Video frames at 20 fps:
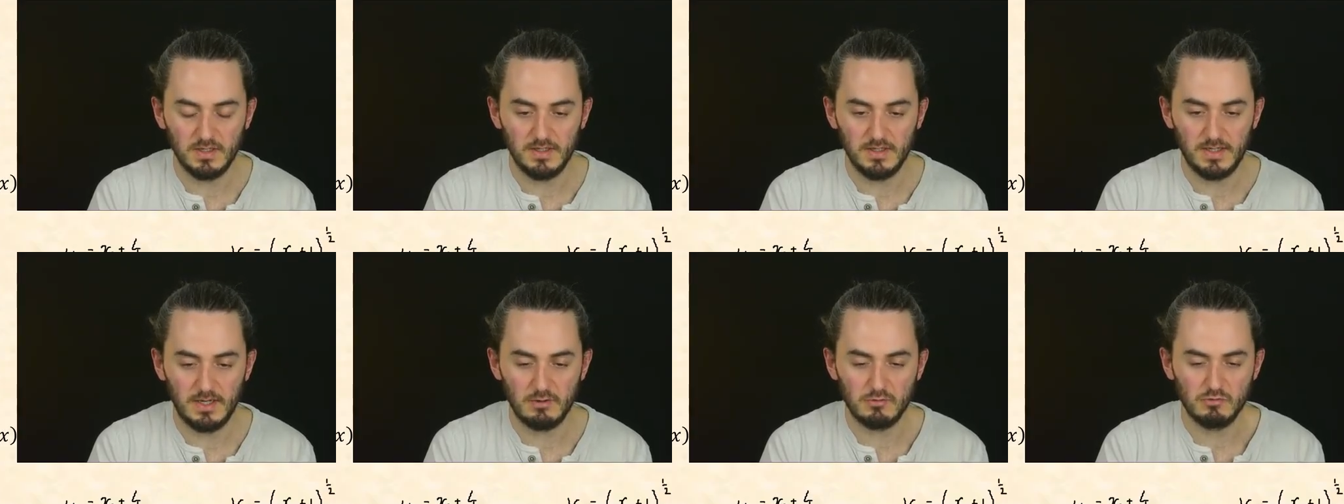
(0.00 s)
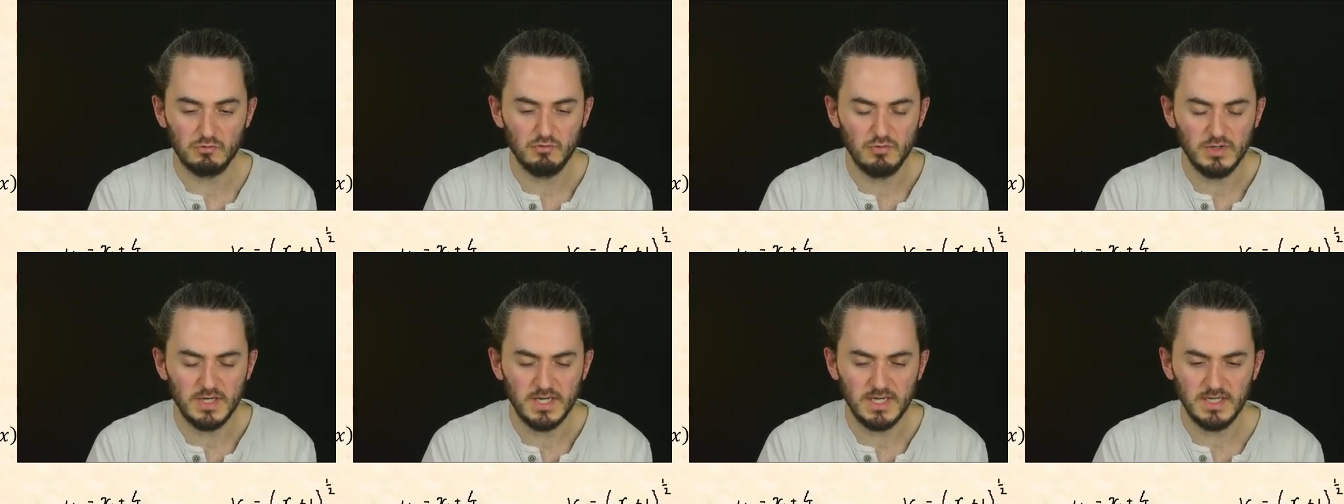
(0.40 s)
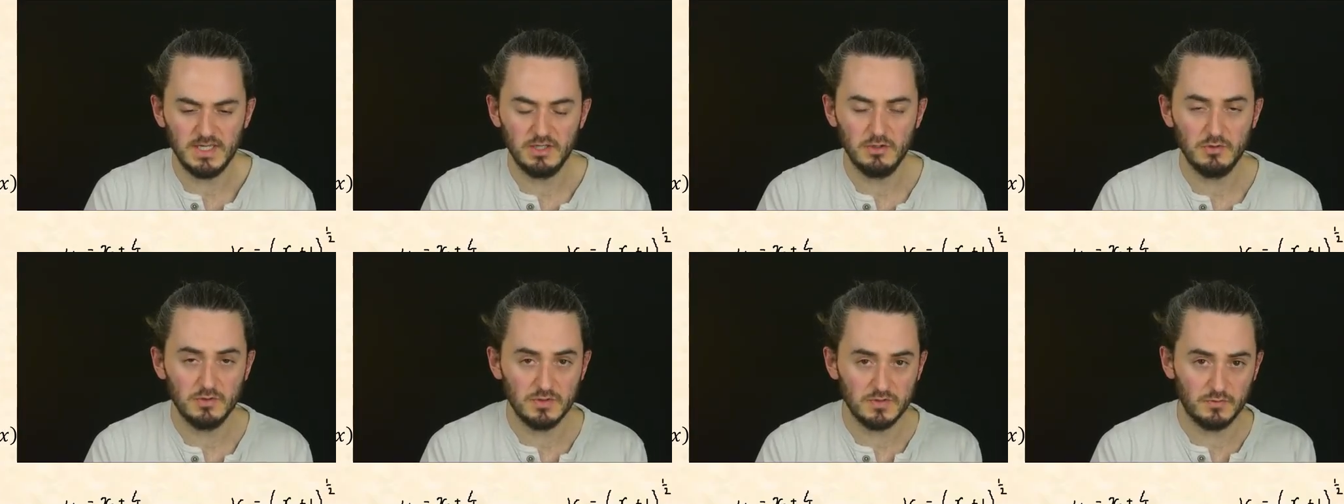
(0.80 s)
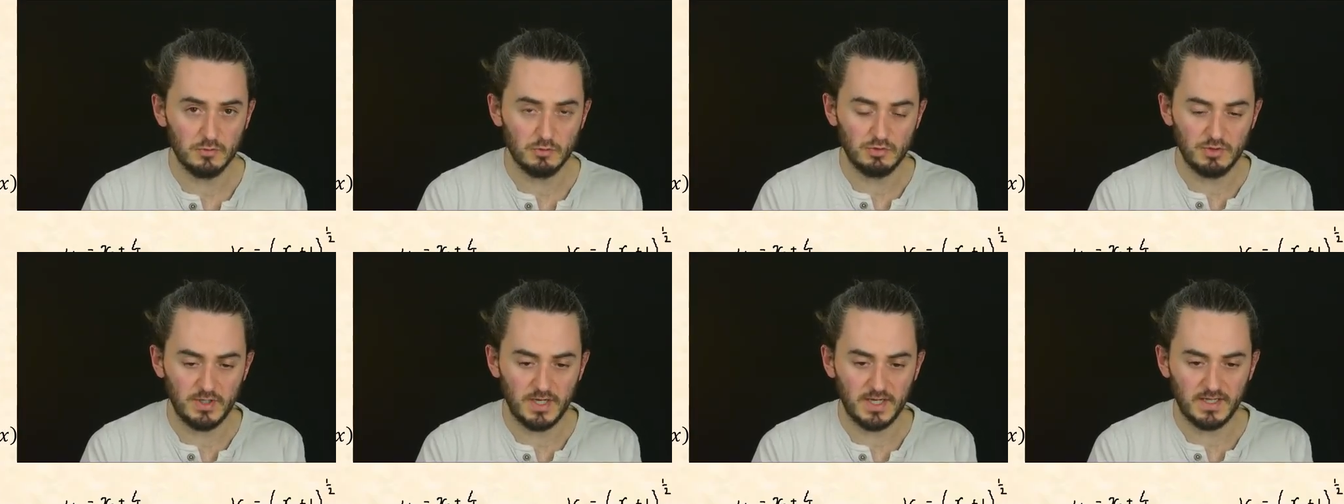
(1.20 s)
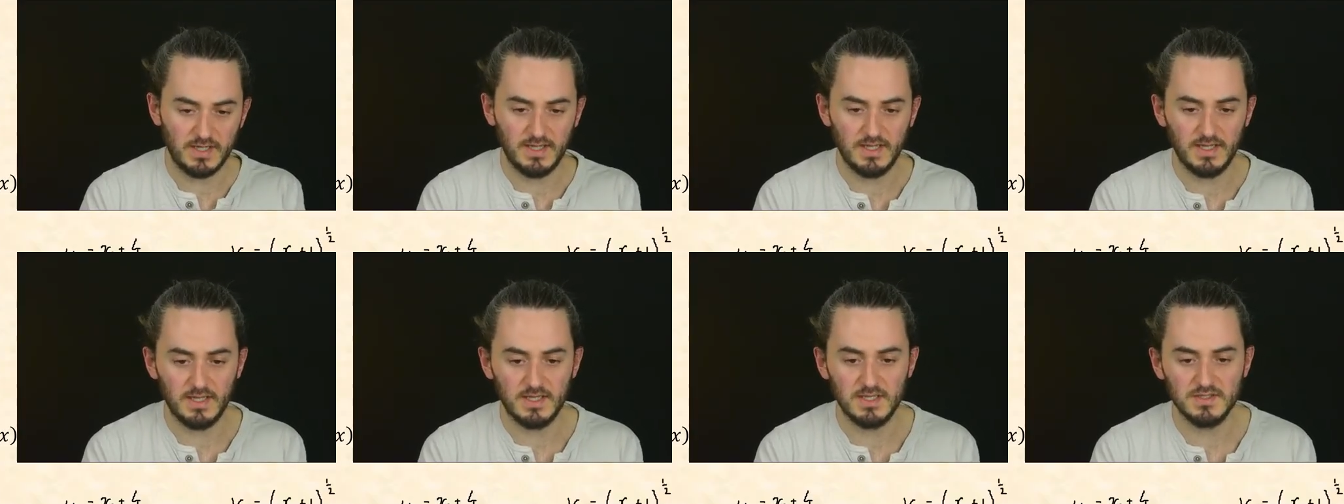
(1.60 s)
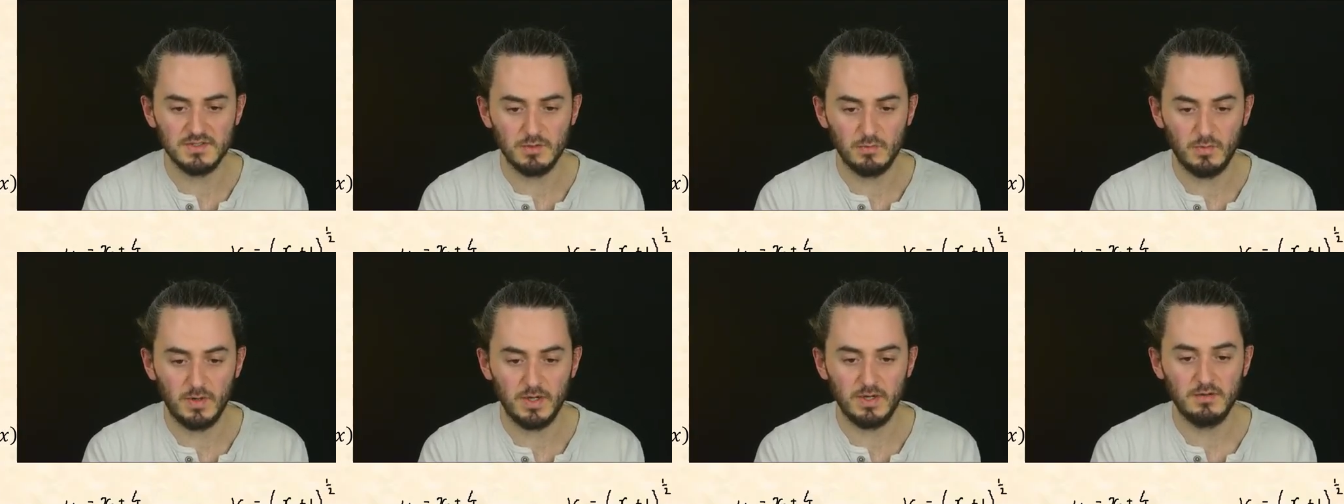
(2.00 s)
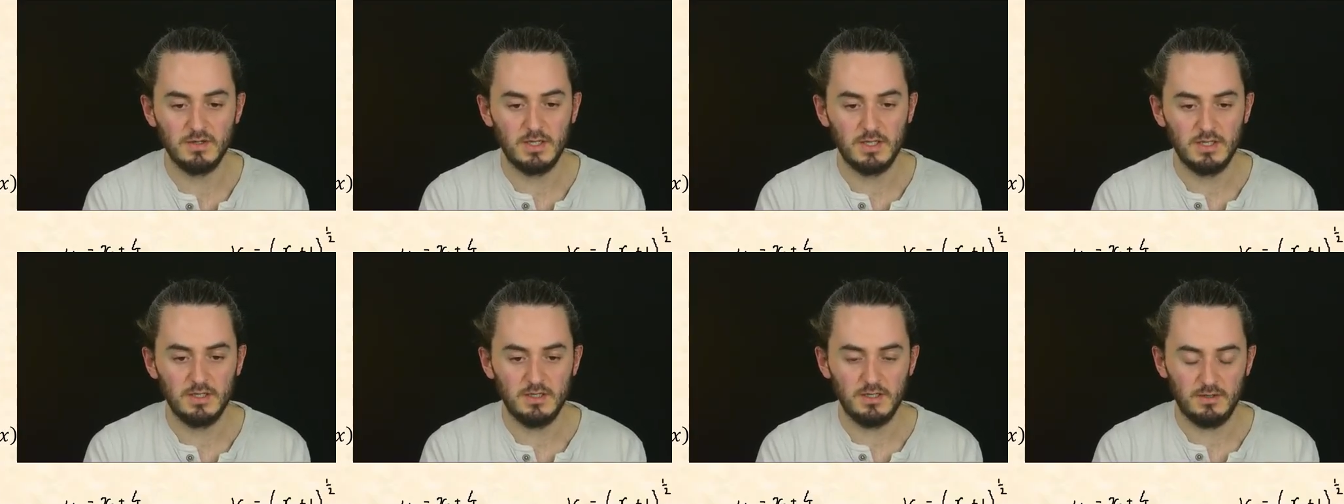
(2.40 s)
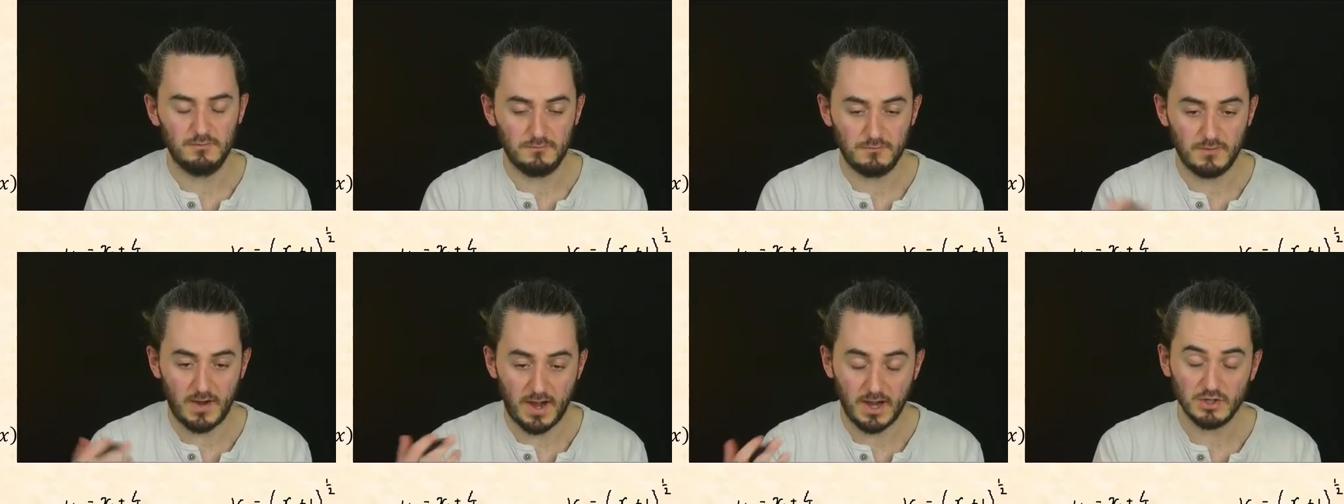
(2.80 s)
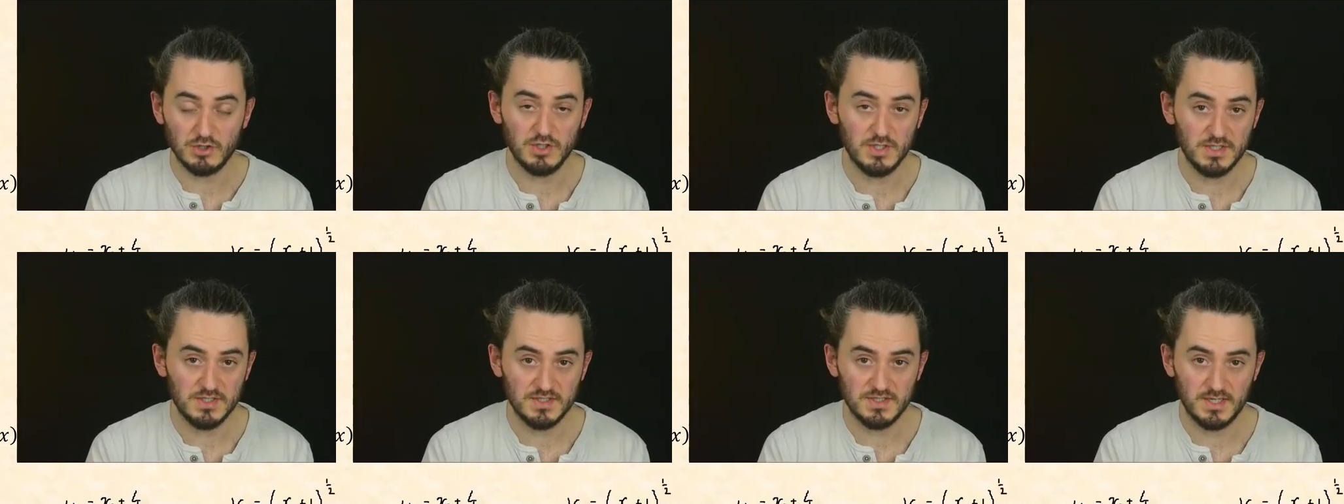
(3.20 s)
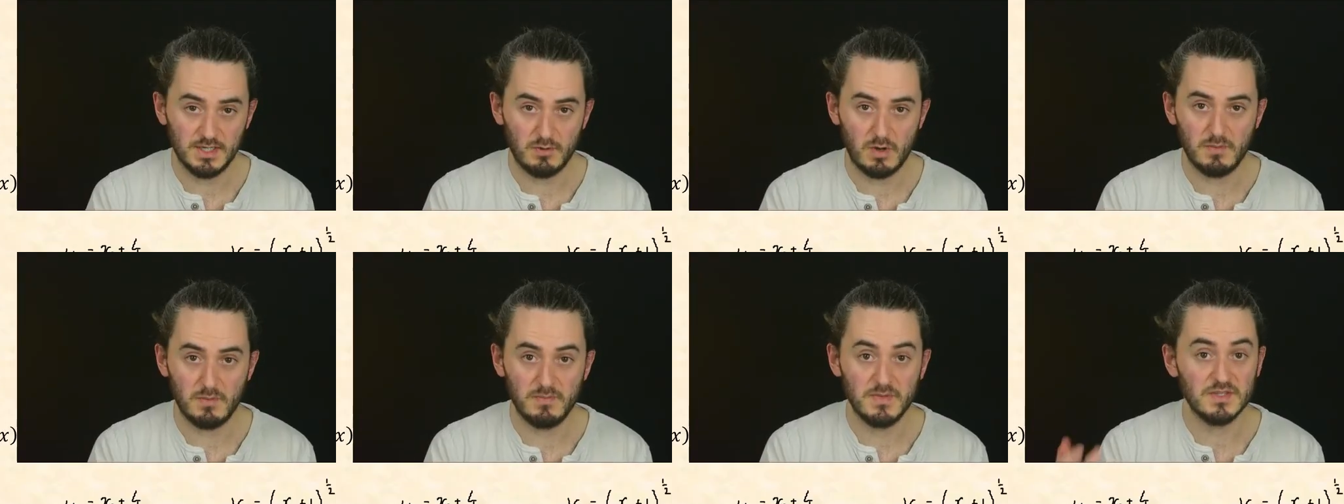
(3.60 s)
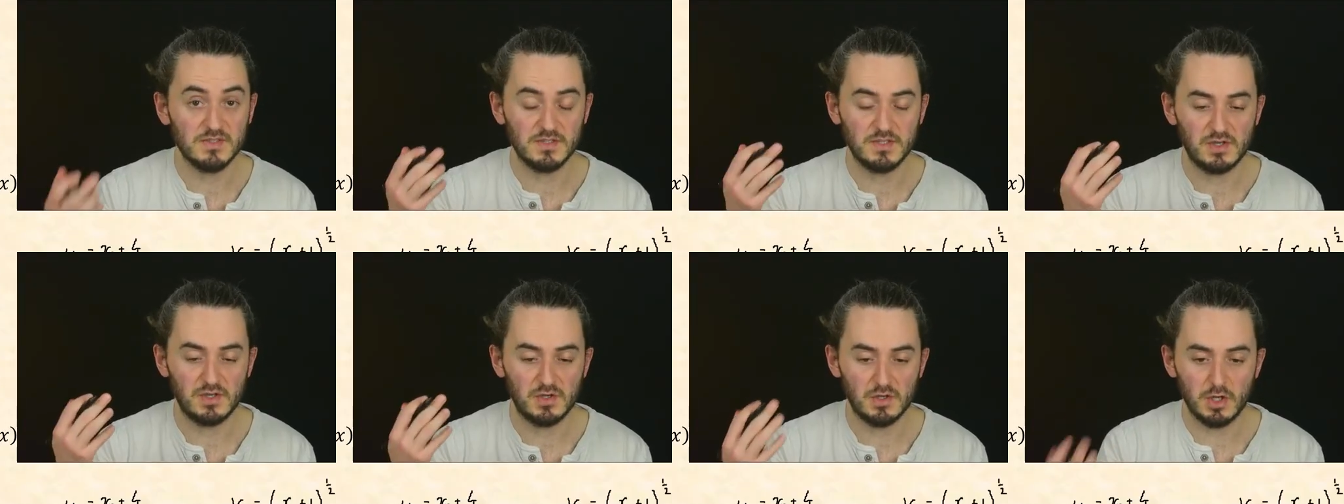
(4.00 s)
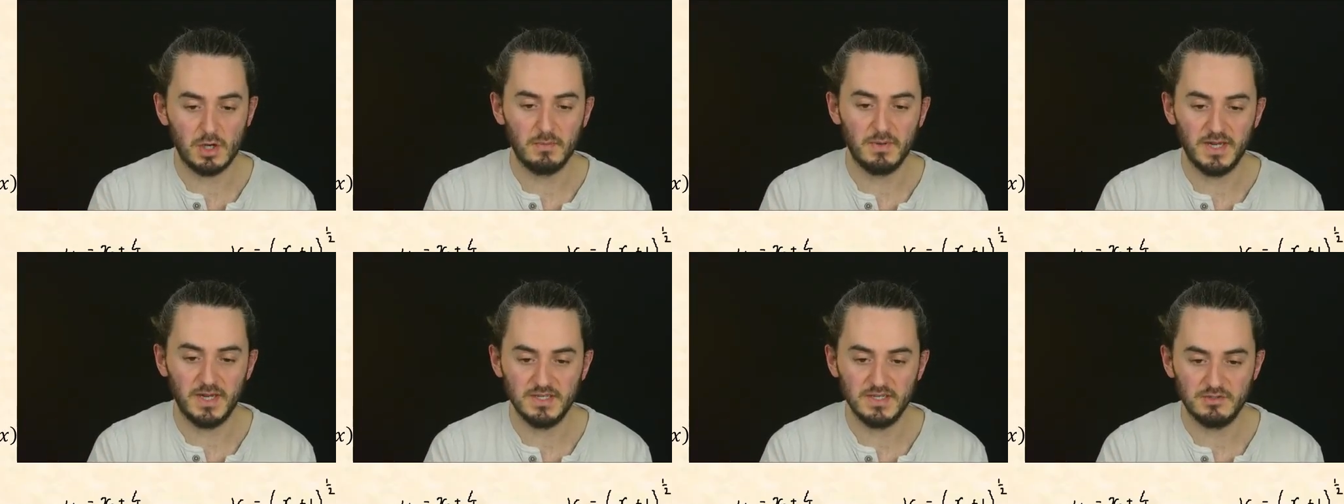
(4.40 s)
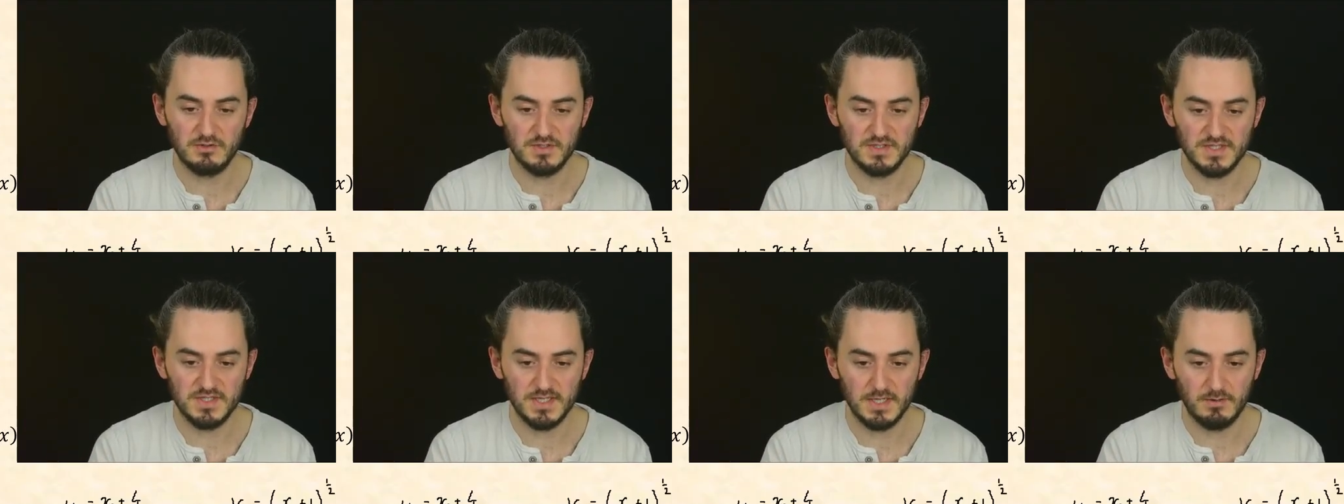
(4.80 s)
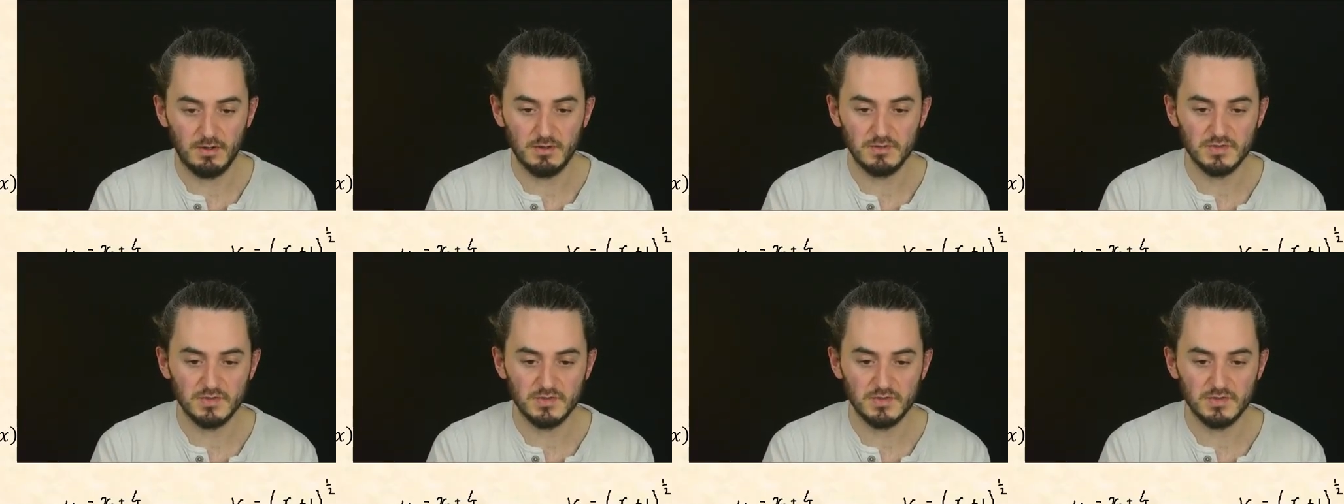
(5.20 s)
Now a really useful trick here is that when a fraction is 0, it means the denominator is 0.